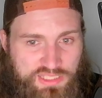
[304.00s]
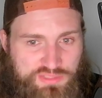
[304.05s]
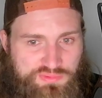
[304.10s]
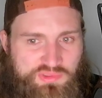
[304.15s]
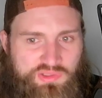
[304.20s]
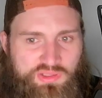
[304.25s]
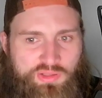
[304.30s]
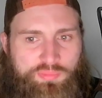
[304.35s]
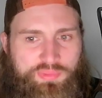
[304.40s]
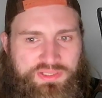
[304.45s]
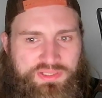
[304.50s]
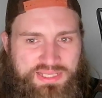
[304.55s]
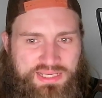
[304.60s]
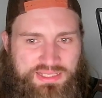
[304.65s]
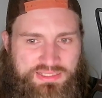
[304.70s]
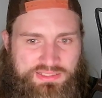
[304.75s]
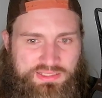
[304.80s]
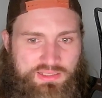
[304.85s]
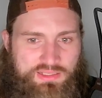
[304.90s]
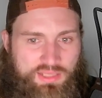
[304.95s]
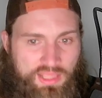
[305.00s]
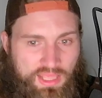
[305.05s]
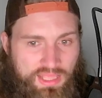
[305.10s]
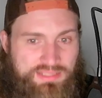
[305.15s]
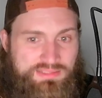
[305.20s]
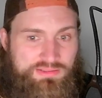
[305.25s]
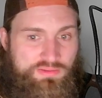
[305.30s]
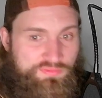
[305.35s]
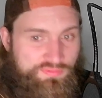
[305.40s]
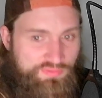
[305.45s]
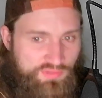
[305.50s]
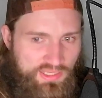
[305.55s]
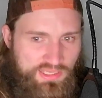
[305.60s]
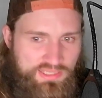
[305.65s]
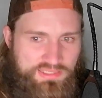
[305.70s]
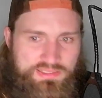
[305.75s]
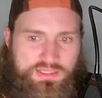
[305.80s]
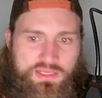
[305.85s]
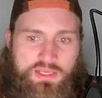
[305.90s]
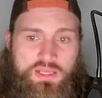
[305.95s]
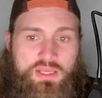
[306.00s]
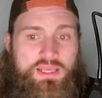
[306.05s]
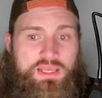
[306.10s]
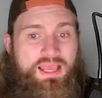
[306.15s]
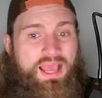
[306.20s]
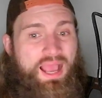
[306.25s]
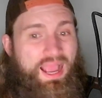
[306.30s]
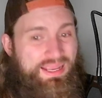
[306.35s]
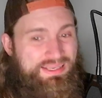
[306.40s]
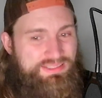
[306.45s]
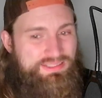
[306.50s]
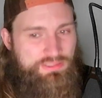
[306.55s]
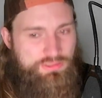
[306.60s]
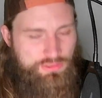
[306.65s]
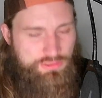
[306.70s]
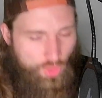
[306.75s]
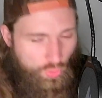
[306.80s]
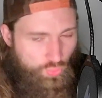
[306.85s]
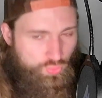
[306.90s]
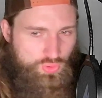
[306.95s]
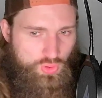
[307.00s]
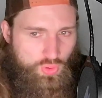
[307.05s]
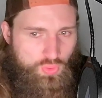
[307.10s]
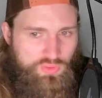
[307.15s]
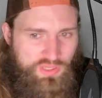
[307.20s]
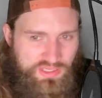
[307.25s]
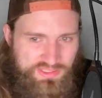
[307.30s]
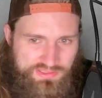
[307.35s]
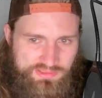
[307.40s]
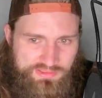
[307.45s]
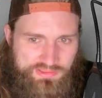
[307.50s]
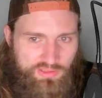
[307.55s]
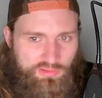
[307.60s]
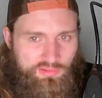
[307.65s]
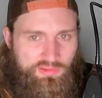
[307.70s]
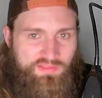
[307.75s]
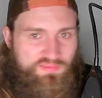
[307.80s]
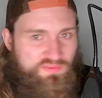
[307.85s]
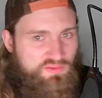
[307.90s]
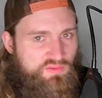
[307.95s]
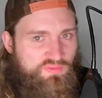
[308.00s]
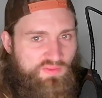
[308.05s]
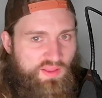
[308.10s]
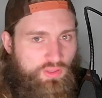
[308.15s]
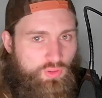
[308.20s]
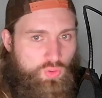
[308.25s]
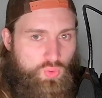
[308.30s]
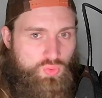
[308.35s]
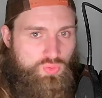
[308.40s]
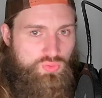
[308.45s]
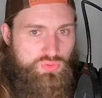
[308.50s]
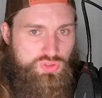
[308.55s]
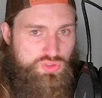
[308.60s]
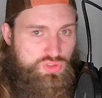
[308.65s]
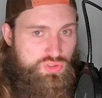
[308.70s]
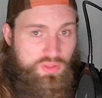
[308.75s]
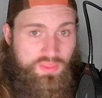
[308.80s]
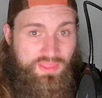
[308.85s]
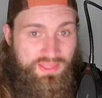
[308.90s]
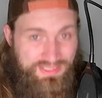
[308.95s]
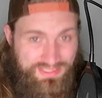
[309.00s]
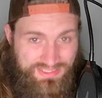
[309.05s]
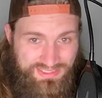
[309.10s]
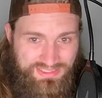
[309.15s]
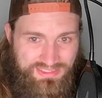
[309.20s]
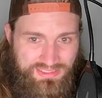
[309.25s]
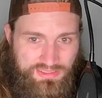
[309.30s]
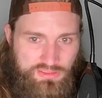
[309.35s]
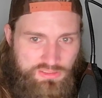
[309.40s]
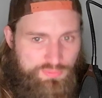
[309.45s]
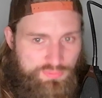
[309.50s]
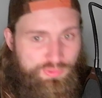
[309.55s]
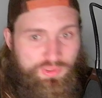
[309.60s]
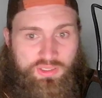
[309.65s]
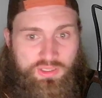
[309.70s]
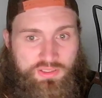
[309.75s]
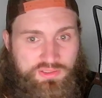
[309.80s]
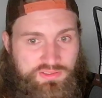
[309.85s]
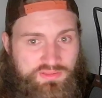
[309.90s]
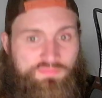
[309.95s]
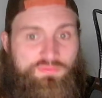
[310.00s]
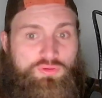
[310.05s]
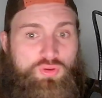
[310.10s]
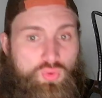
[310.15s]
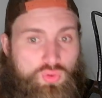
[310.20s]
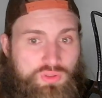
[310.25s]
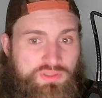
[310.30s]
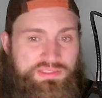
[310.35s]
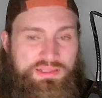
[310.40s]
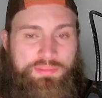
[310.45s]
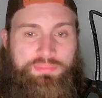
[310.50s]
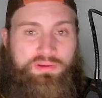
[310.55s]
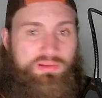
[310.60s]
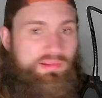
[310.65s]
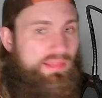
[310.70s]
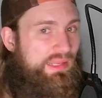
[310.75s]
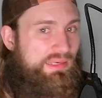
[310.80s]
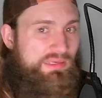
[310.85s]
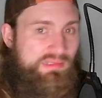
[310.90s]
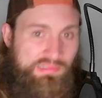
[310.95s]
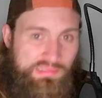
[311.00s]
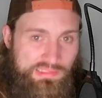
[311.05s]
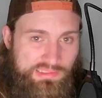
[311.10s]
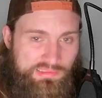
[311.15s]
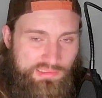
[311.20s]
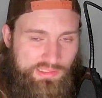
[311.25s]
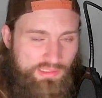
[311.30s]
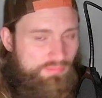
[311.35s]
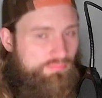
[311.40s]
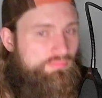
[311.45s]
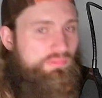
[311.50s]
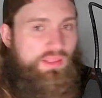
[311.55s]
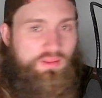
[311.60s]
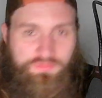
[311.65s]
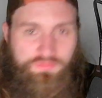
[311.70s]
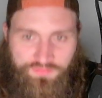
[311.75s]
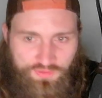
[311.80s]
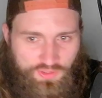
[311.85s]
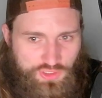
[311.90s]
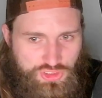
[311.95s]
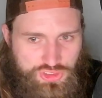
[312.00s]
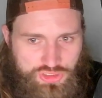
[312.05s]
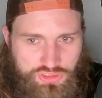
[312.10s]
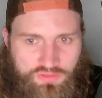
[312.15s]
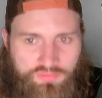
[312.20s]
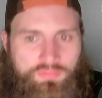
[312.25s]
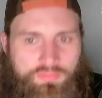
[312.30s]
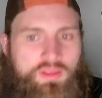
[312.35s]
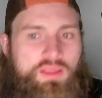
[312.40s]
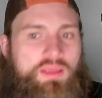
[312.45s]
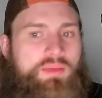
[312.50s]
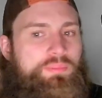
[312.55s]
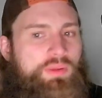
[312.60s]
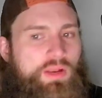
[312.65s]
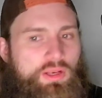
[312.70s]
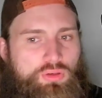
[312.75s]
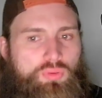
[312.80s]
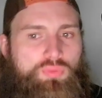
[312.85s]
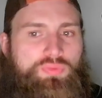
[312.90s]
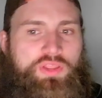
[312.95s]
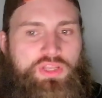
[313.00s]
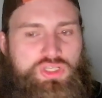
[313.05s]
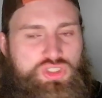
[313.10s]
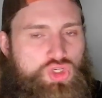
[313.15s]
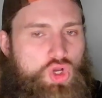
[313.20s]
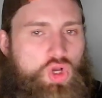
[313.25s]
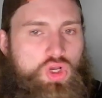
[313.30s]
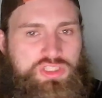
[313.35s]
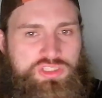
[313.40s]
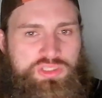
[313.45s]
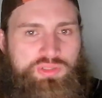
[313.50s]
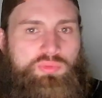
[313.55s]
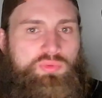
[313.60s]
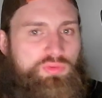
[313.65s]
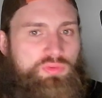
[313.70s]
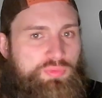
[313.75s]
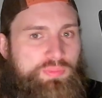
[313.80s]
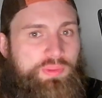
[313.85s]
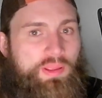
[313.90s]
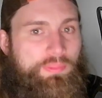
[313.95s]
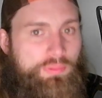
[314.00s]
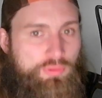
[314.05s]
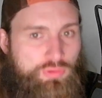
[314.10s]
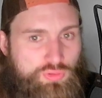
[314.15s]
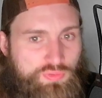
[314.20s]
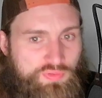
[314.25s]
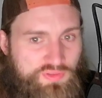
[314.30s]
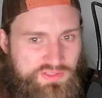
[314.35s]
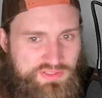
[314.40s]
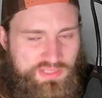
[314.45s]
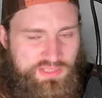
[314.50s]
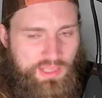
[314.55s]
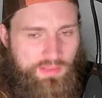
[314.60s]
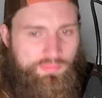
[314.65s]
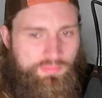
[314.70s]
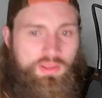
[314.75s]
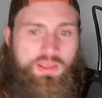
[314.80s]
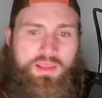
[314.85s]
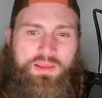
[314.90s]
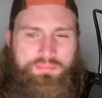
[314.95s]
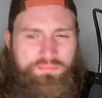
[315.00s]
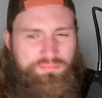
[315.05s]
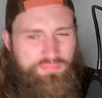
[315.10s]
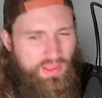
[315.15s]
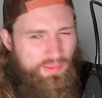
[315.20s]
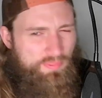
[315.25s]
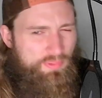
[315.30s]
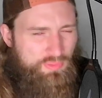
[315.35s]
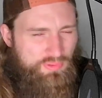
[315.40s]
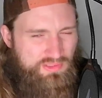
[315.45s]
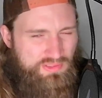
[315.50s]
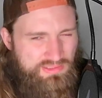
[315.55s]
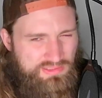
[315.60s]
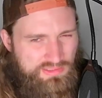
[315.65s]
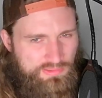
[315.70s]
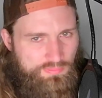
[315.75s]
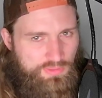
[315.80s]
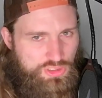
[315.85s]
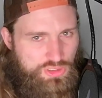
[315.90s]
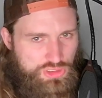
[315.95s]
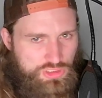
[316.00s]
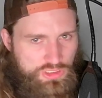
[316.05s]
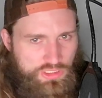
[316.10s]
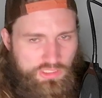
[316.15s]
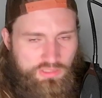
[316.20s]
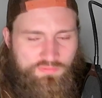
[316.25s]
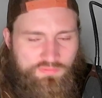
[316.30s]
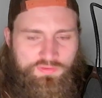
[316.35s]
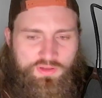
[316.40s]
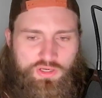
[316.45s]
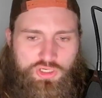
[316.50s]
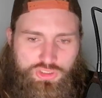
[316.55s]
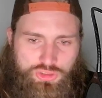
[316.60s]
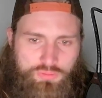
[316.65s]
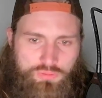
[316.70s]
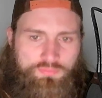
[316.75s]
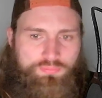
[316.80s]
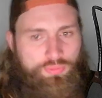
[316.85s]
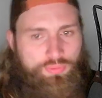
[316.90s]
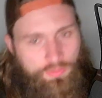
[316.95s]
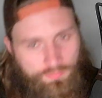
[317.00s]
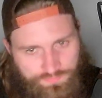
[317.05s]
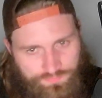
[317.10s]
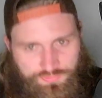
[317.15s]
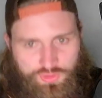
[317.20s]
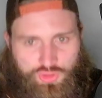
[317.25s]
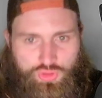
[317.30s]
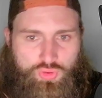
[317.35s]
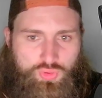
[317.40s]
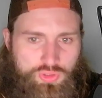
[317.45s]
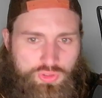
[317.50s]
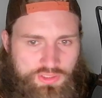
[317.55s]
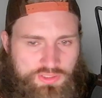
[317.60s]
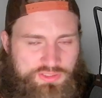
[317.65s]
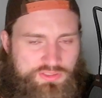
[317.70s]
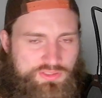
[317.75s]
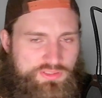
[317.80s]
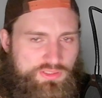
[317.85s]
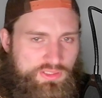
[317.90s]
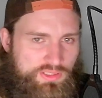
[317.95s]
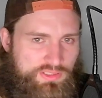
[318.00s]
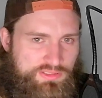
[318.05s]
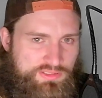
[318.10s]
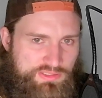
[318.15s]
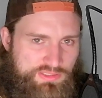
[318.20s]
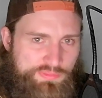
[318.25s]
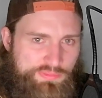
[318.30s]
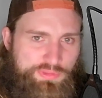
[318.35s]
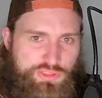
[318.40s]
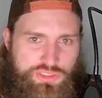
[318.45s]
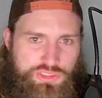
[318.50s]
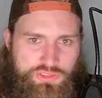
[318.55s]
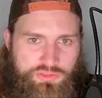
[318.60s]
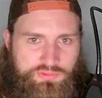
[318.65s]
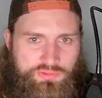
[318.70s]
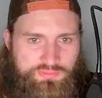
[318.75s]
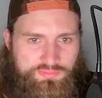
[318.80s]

a little bit tested as of late. I don't know necessarily if this fight goes the distance, because if Gooden's able to land cleanly, he finishes him. But I don't think Jousset would be able to do the same. Maybe with a submission, he could finish him. But Gooden's submission